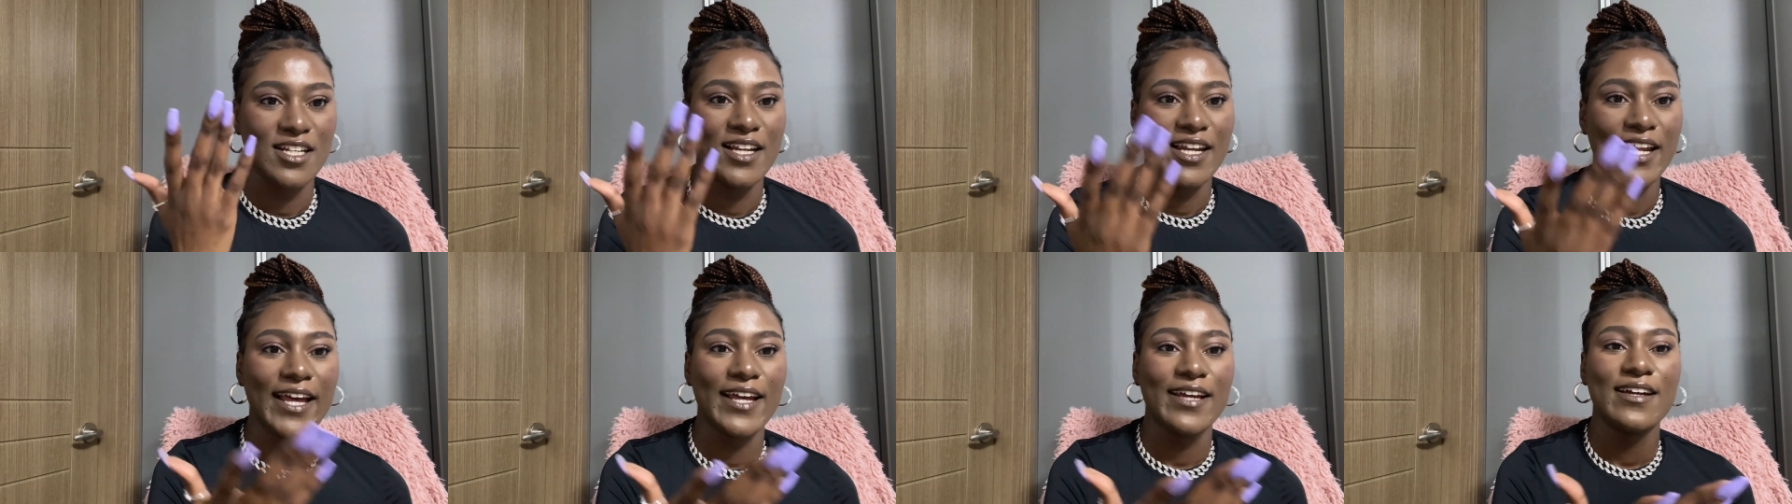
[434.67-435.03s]

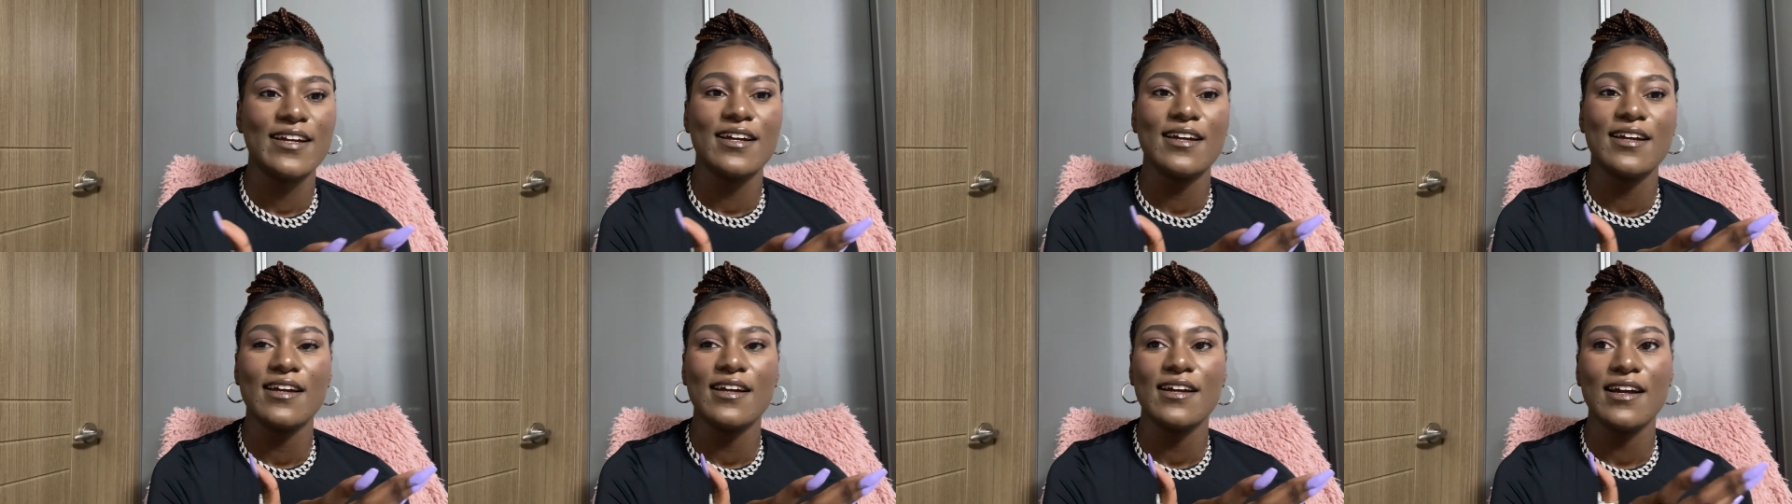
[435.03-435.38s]
like
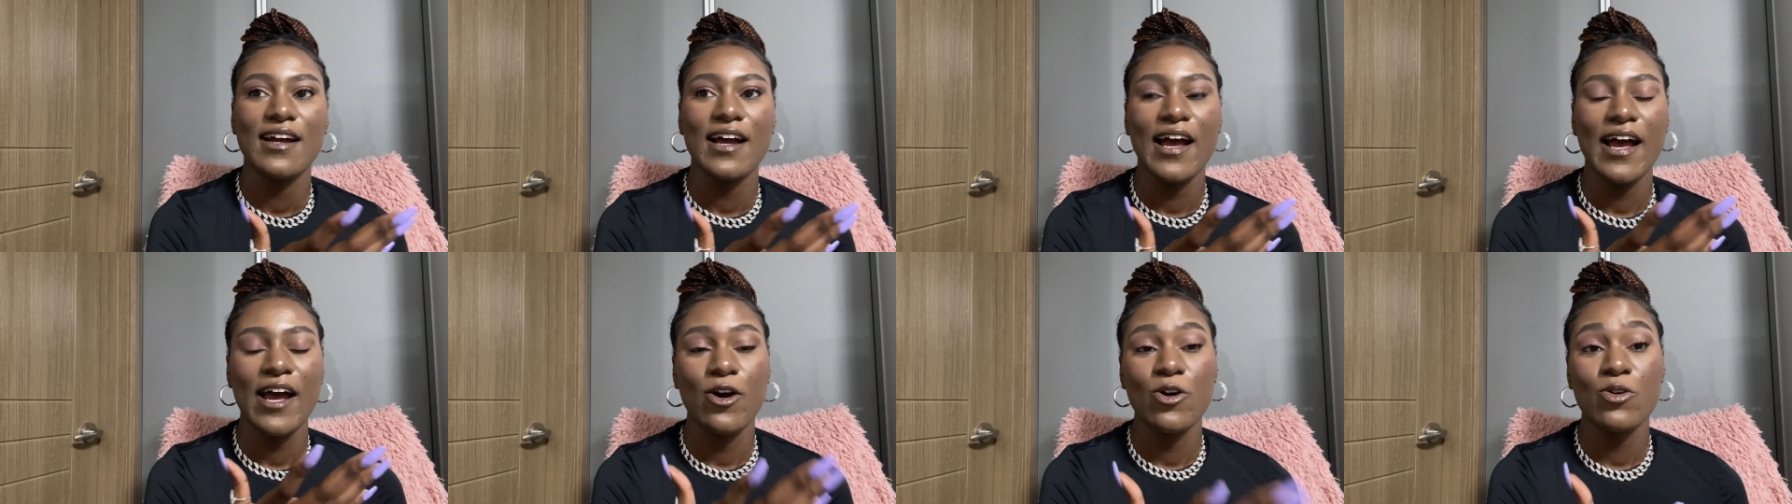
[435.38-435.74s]

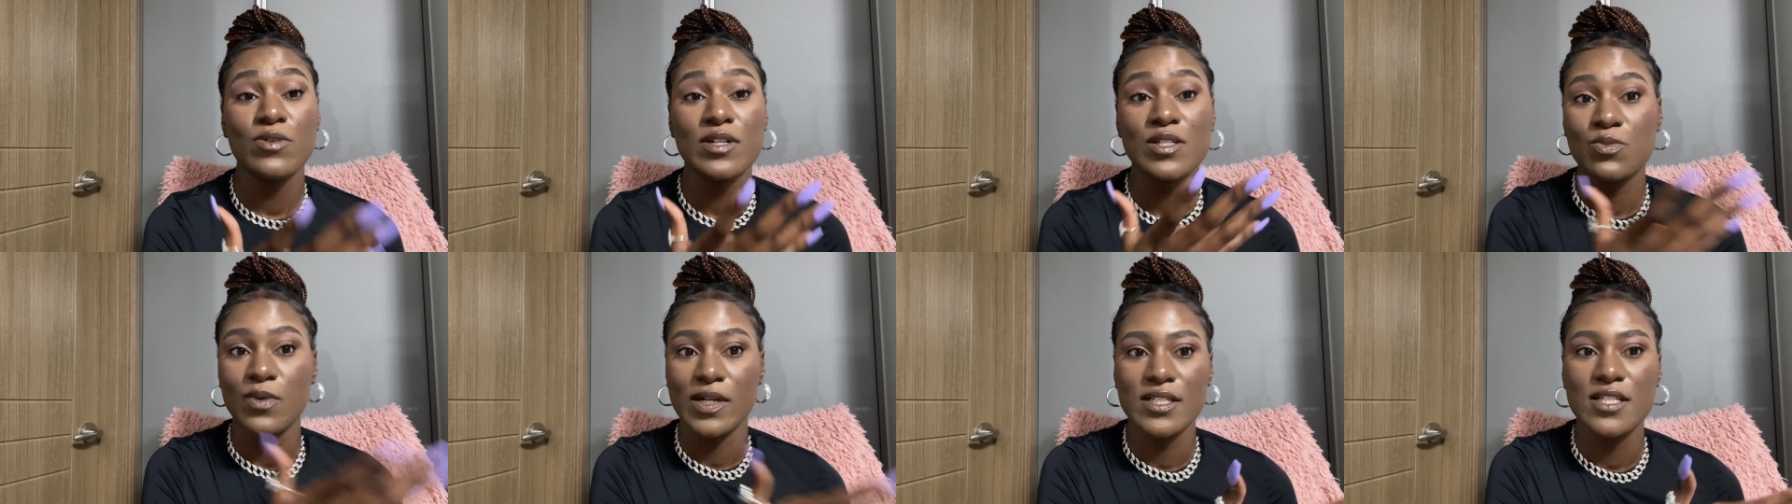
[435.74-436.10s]
I
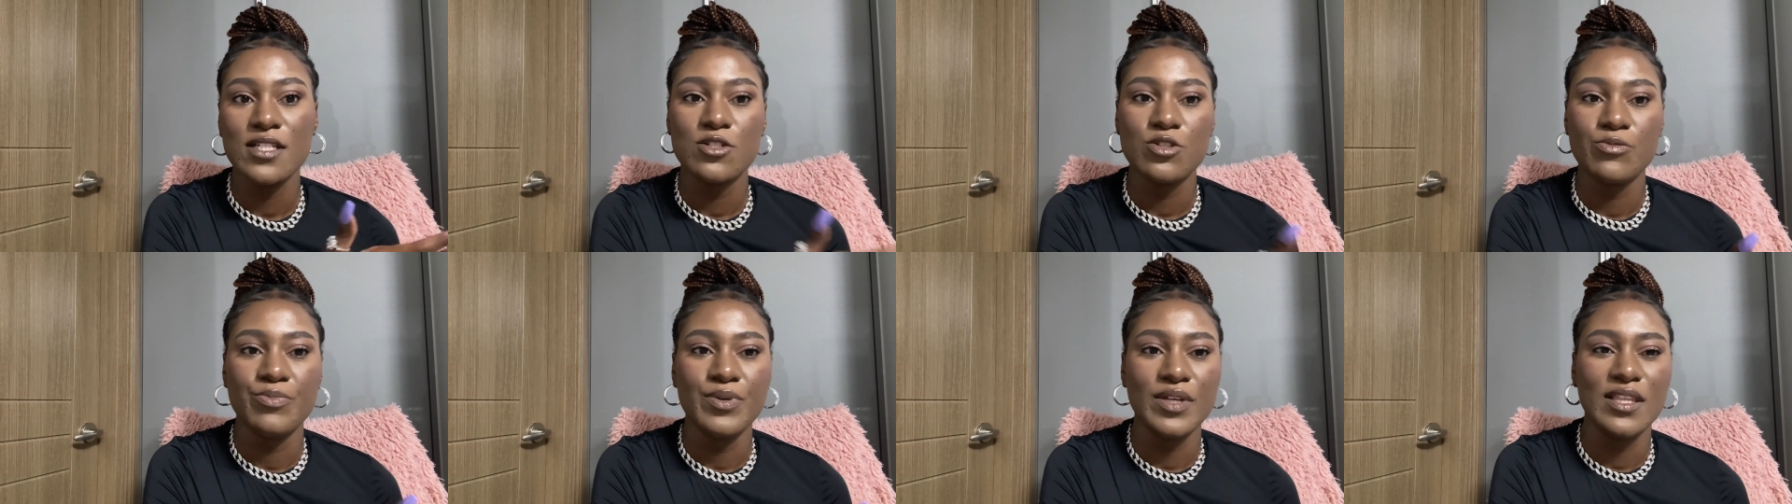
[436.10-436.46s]
always wanted
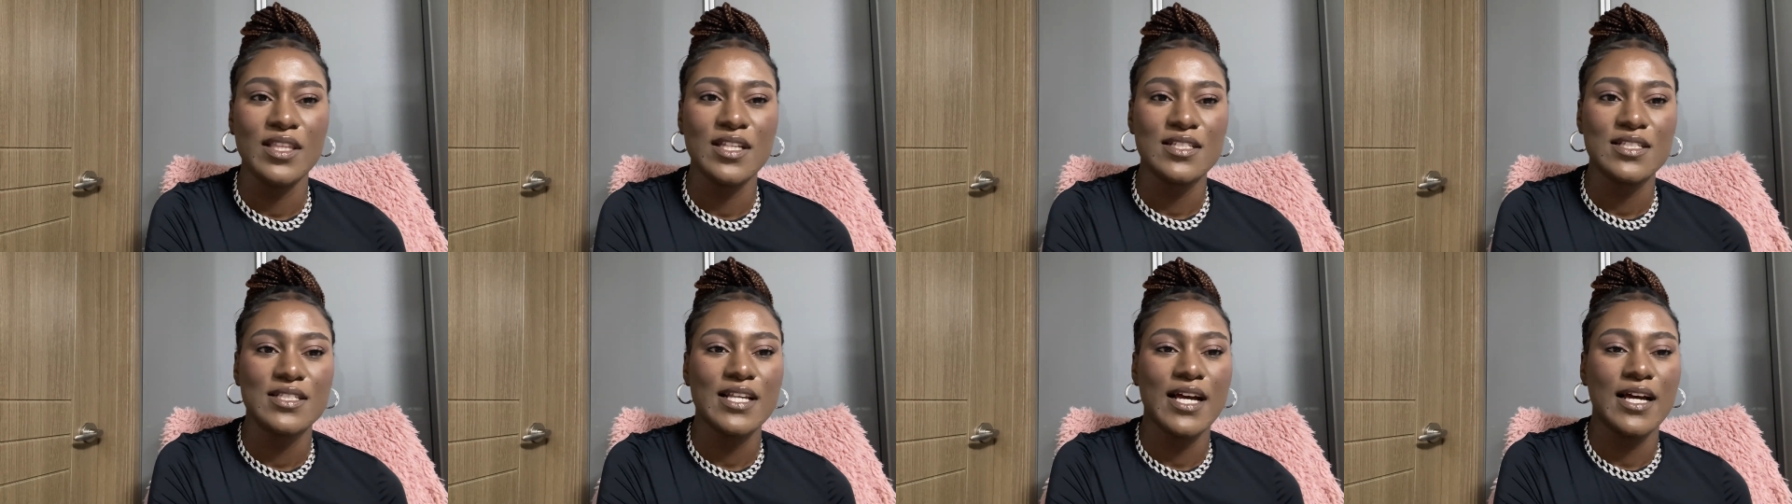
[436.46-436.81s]
to be
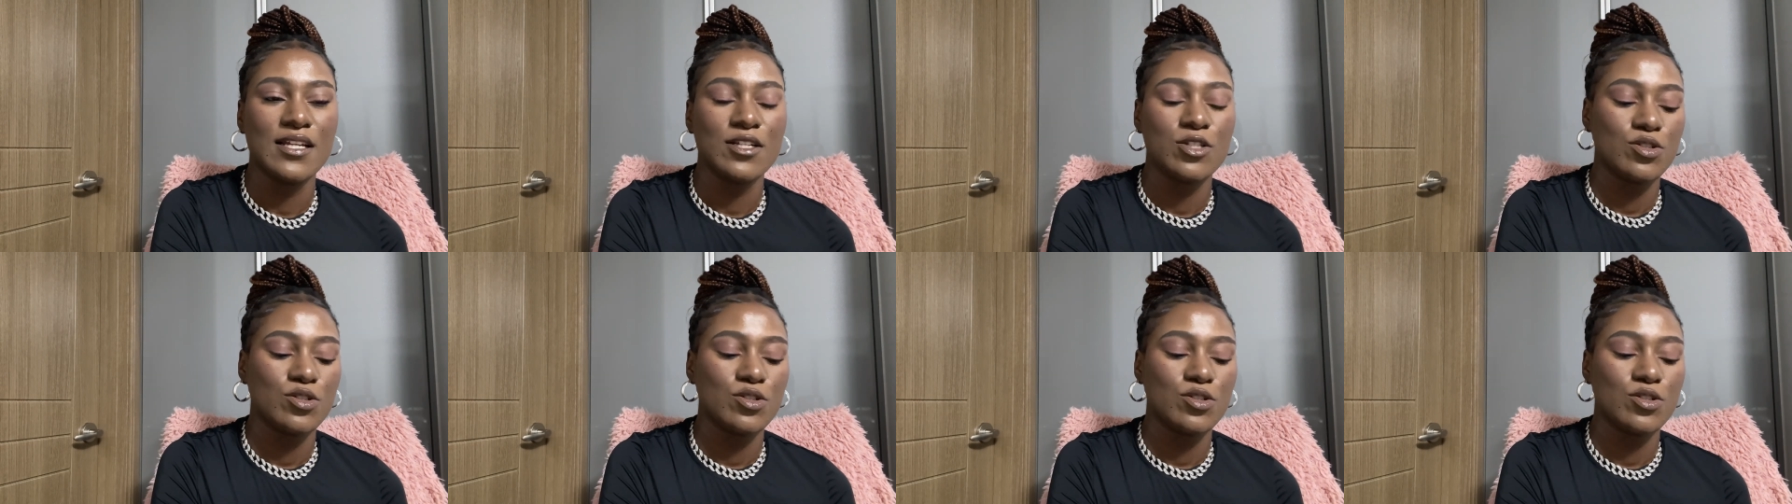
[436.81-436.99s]
this side.